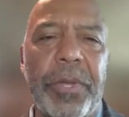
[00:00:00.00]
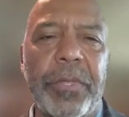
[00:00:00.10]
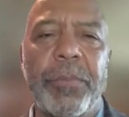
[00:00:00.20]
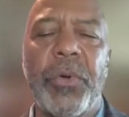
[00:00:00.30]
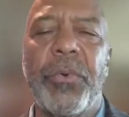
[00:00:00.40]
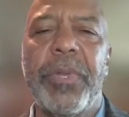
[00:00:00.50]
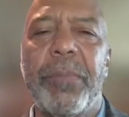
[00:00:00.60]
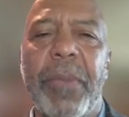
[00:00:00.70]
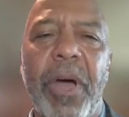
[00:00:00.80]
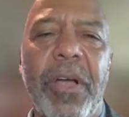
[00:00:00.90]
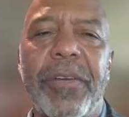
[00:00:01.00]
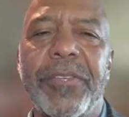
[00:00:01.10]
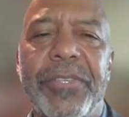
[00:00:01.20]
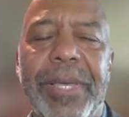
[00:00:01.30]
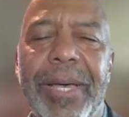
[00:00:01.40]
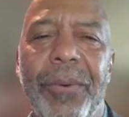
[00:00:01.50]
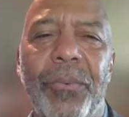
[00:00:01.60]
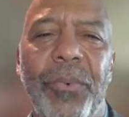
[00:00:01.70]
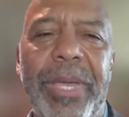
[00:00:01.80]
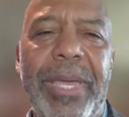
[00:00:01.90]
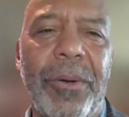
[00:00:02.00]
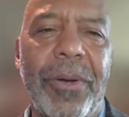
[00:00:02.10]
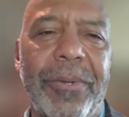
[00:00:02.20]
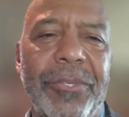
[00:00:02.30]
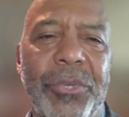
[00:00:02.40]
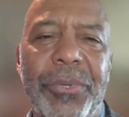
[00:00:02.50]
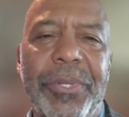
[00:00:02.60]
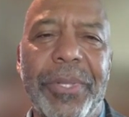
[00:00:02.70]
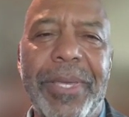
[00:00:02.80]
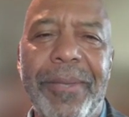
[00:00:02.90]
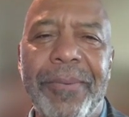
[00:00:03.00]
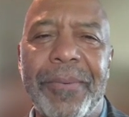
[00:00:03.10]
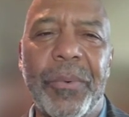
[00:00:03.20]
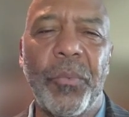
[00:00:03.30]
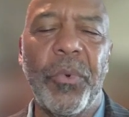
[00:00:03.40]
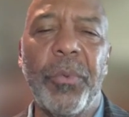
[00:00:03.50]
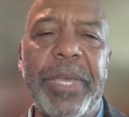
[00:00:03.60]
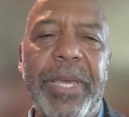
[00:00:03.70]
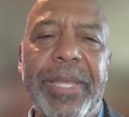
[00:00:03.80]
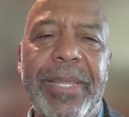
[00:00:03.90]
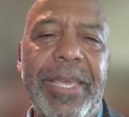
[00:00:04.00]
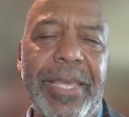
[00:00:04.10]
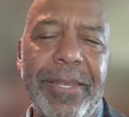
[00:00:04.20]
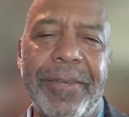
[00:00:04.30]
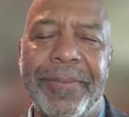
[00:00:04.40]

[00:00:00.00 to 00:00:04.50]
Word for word: to the moon and Mars, uh, we are certainly will be in need.